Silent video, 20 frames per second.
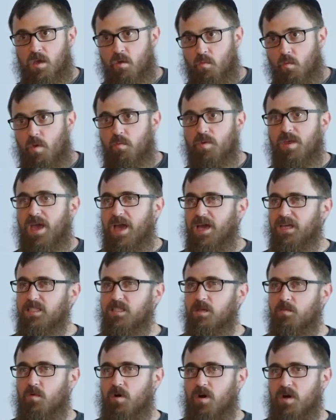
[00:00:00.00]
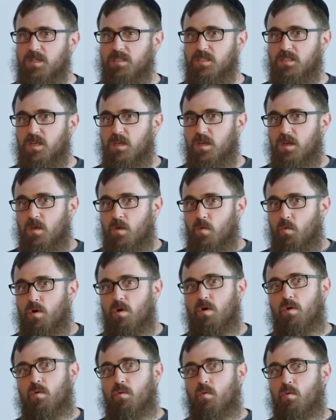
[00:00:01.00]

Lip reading: What we asked them was, well,